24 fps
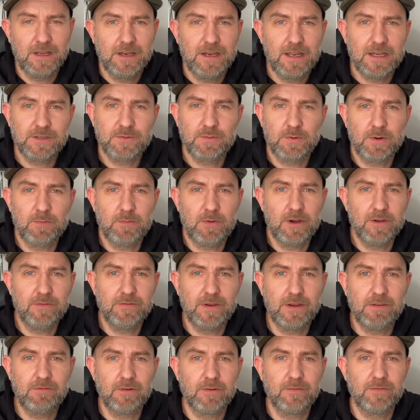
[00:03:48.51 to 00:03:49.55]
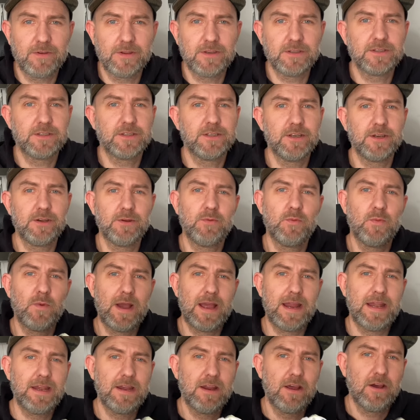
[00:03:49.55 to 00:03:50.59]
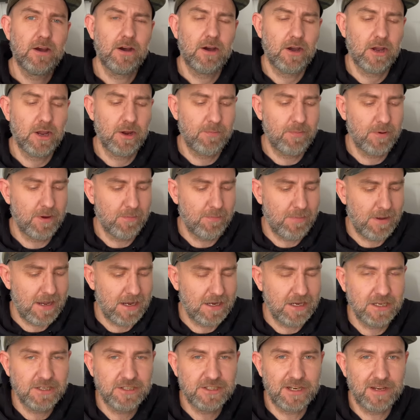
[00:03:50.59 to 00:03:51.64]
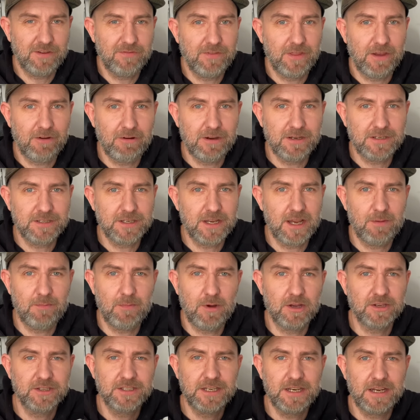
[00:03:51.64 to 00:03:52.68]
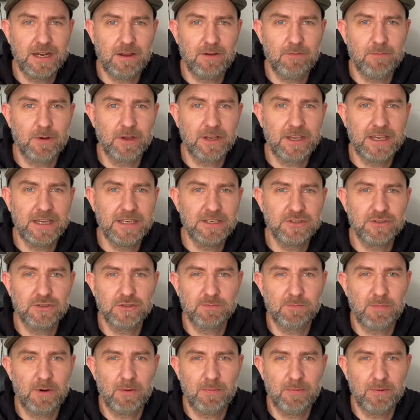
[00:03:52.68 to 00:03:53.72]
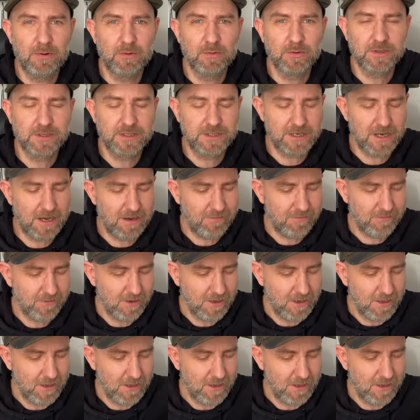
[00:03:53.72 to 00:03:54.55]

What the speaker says: That's one of my favorite things to do when I open a package. If there is some, I'll sit there with my kids just popping all the stuff.